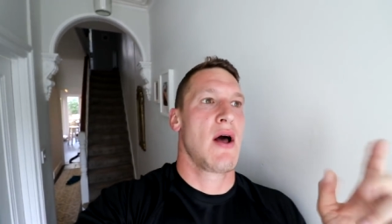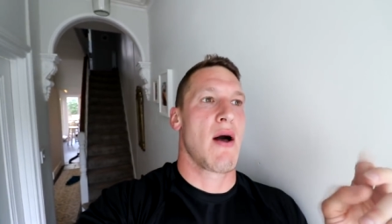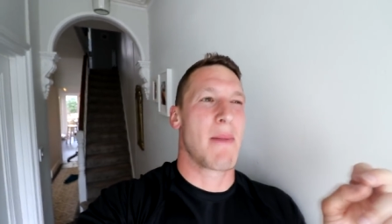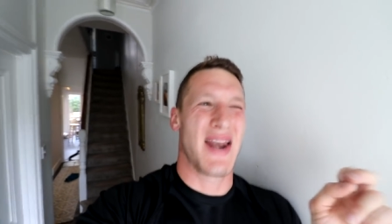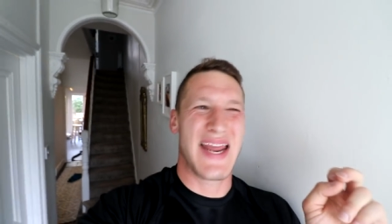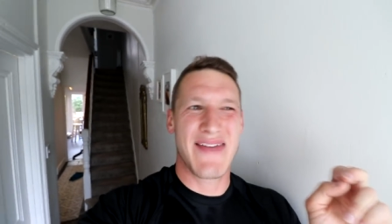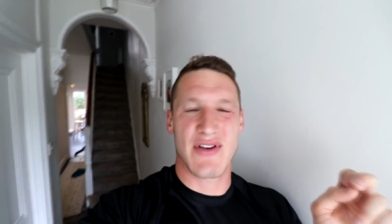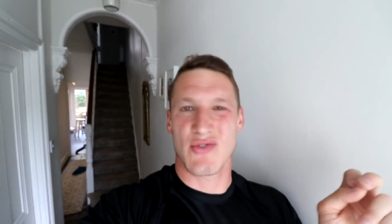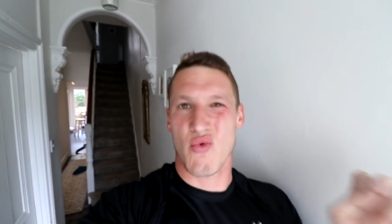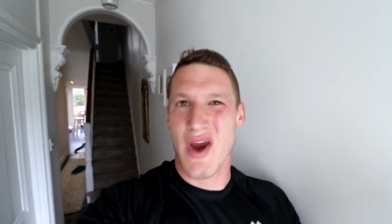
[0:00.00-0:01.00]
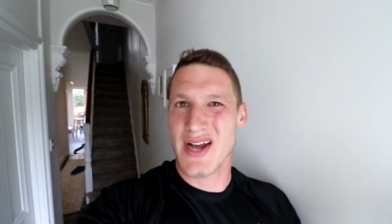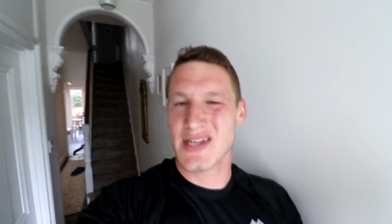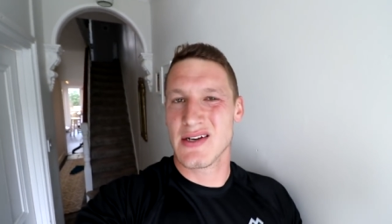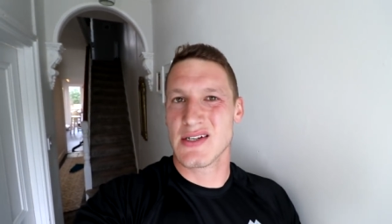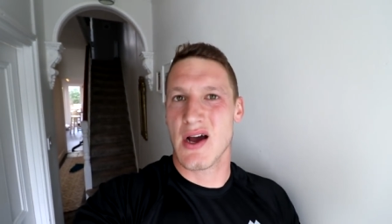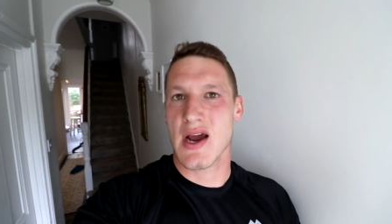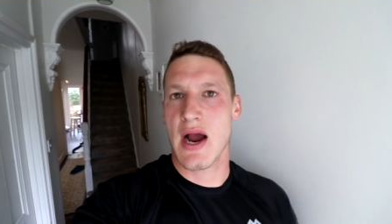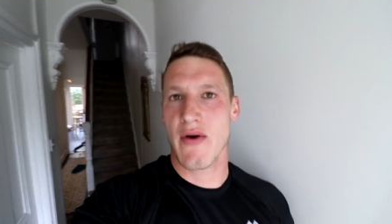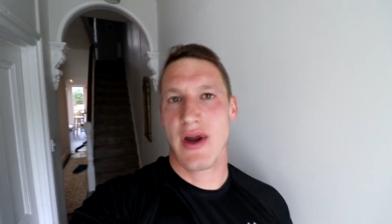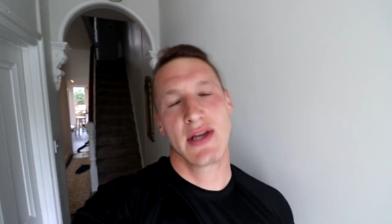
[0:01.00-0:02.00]
I believe it's red Thai
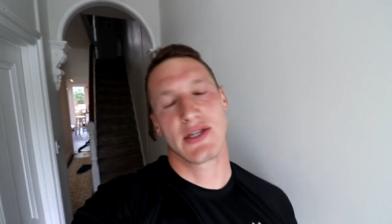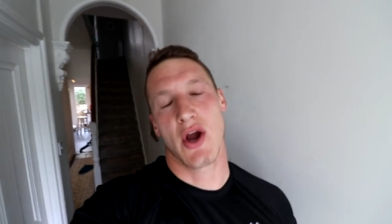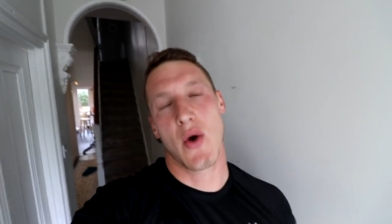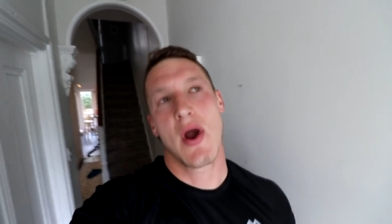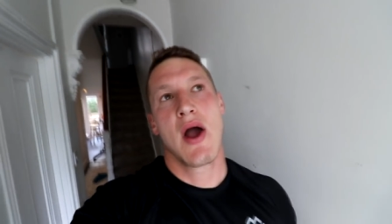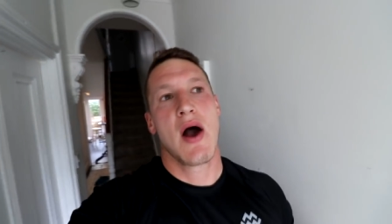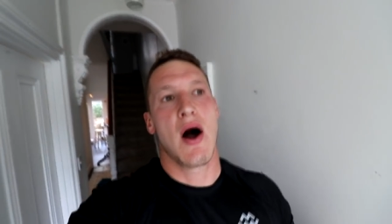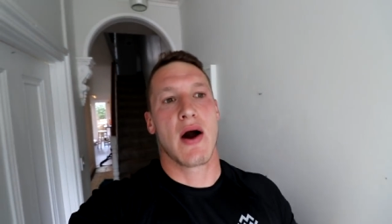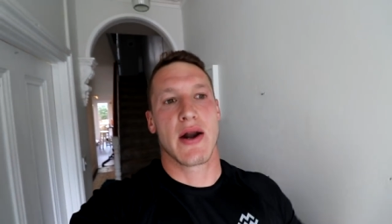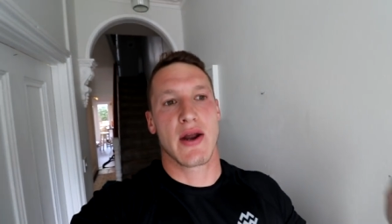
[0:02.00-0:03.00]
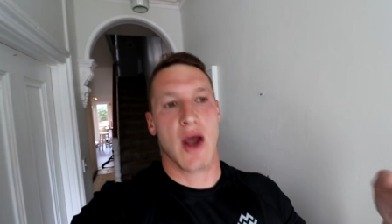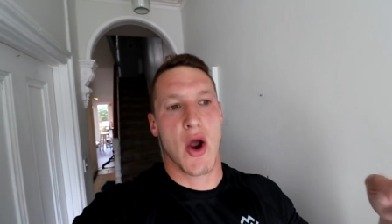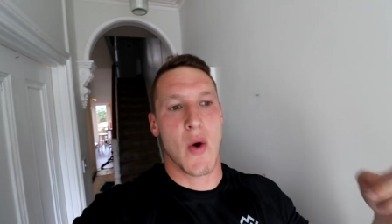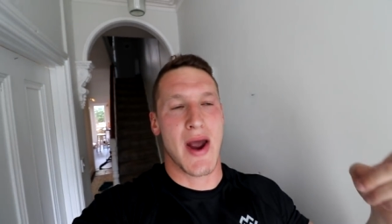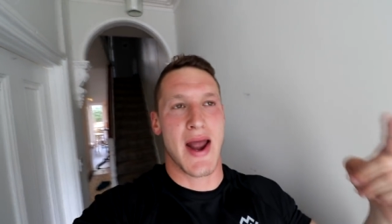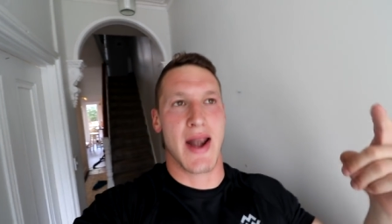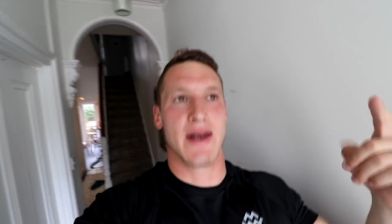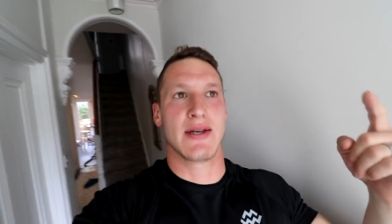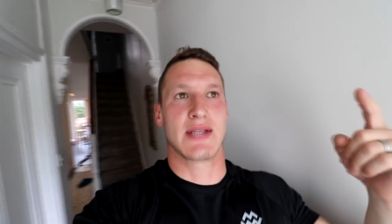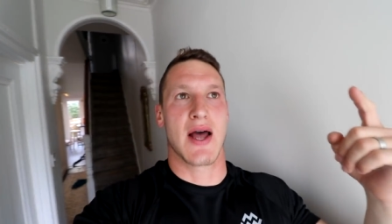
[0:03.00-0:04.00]
curry. So I'm gonna go
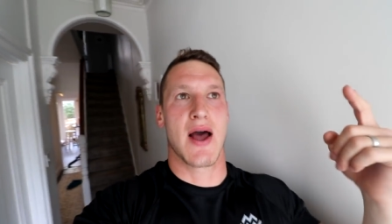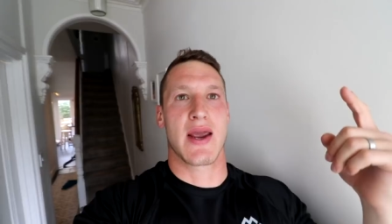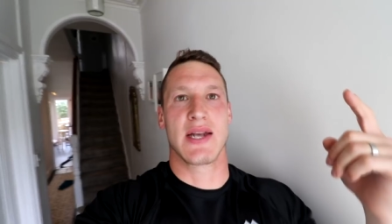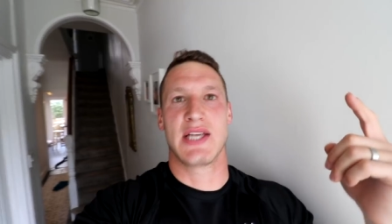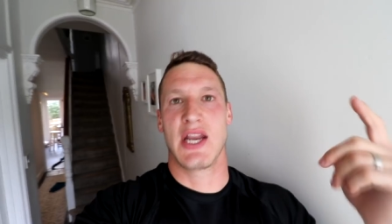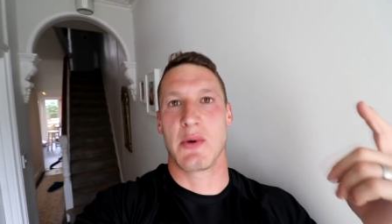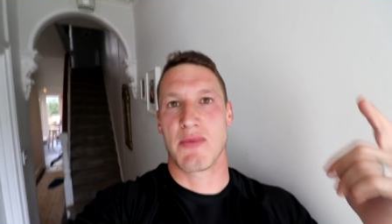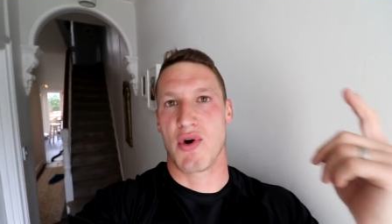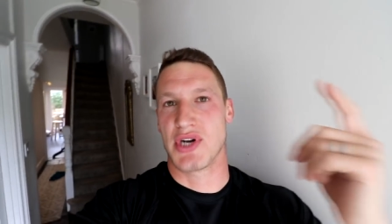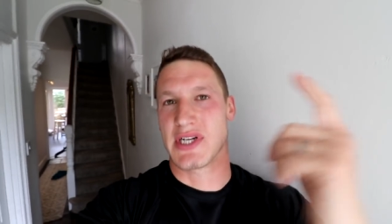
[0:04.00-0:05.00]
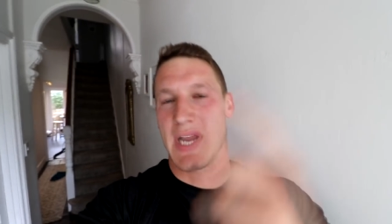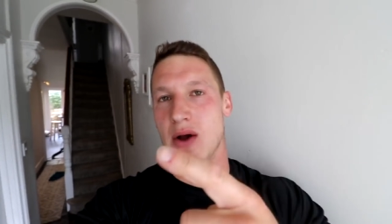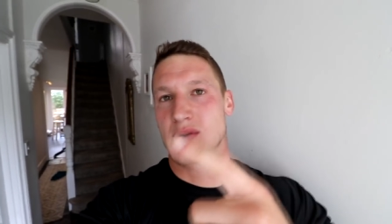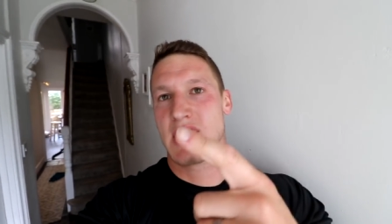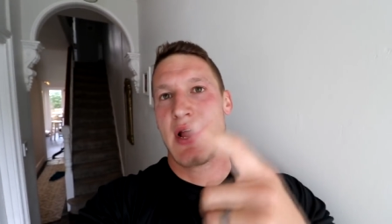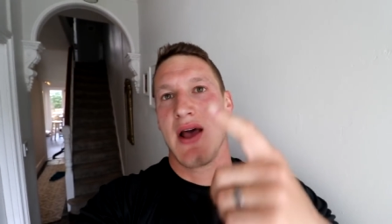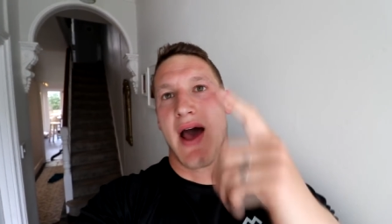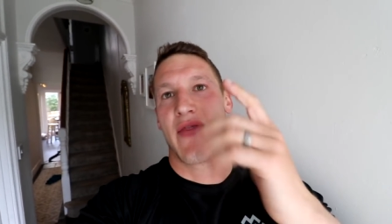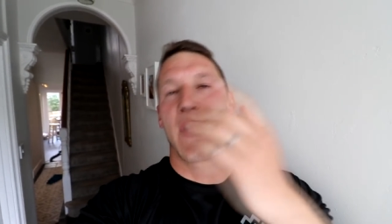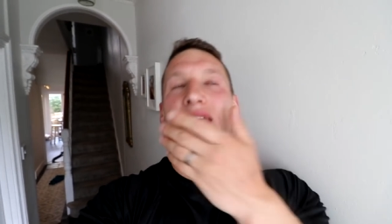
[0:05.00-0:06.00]
and uh, continue with Project Delts
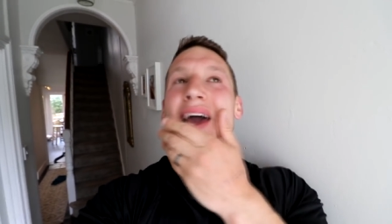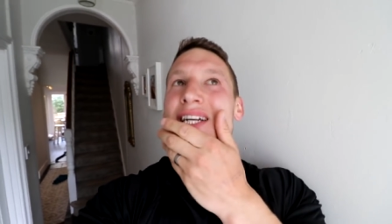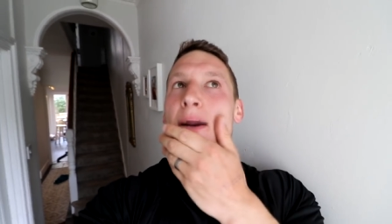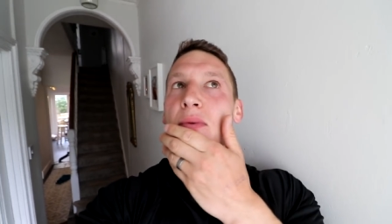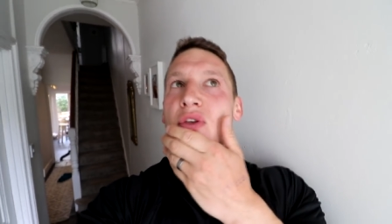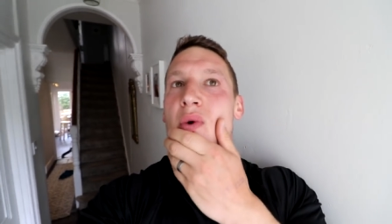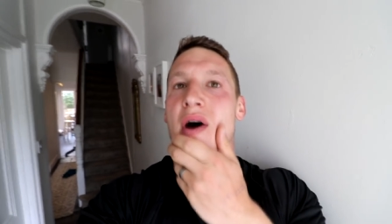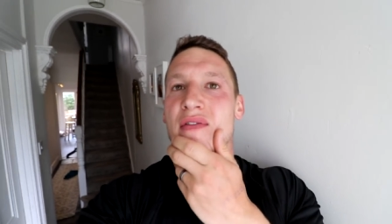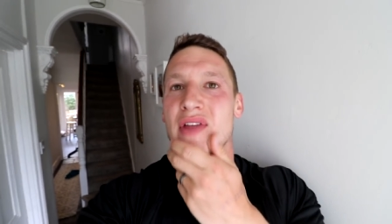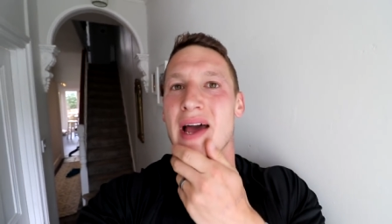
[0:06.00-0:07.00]
and then catch up with you after